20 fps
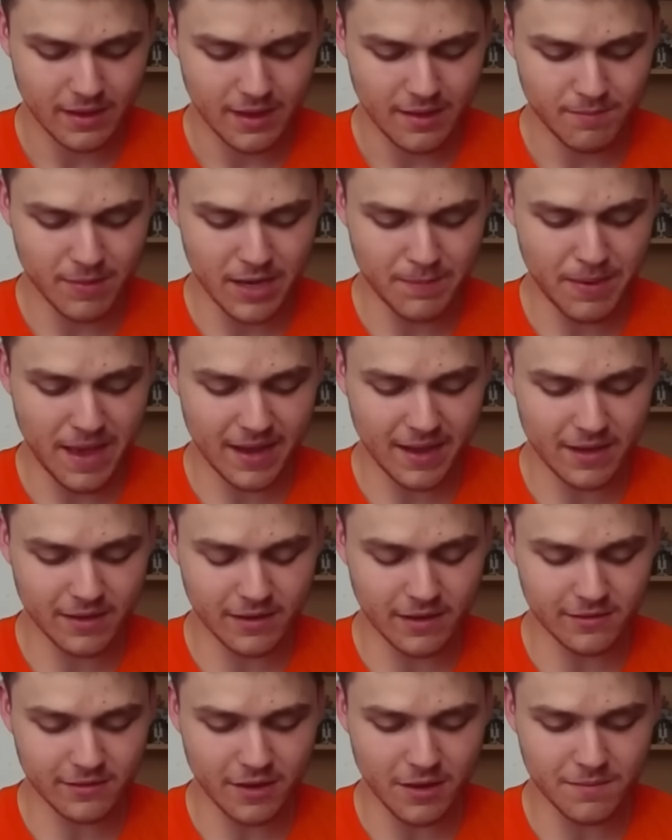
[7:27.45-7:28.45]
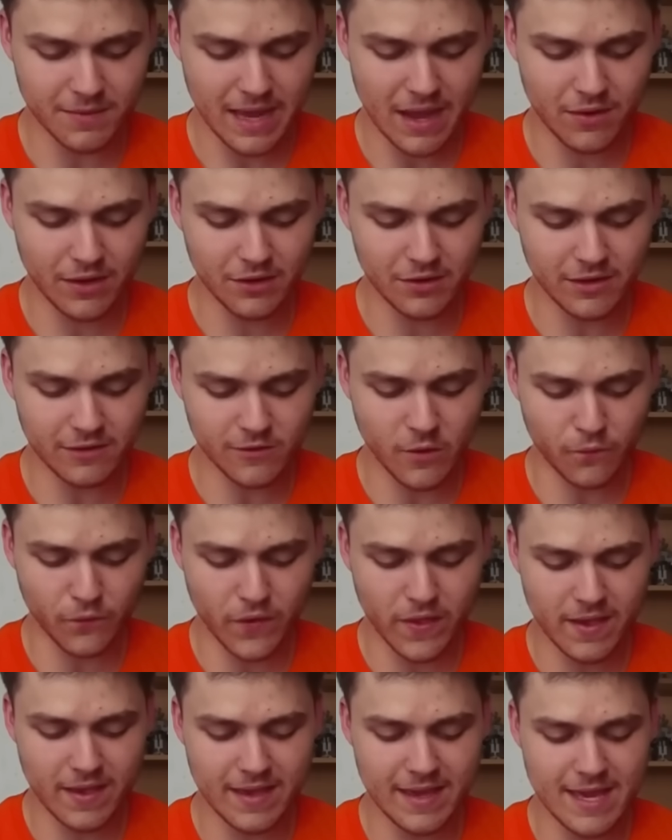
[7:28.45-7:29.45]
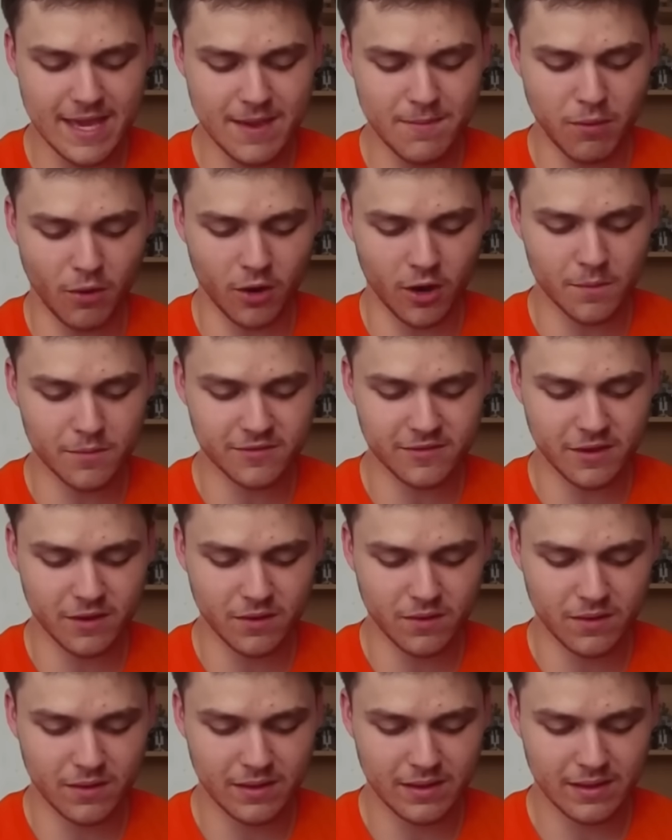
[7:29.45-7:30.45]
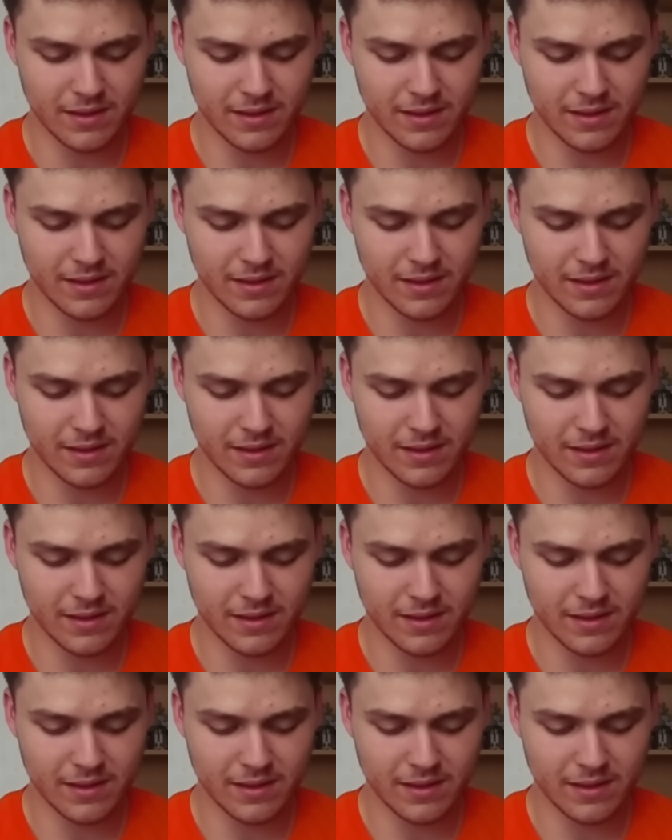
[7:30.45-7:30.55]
Mini Pekka does come down here. Just go for the E-Barbs, though.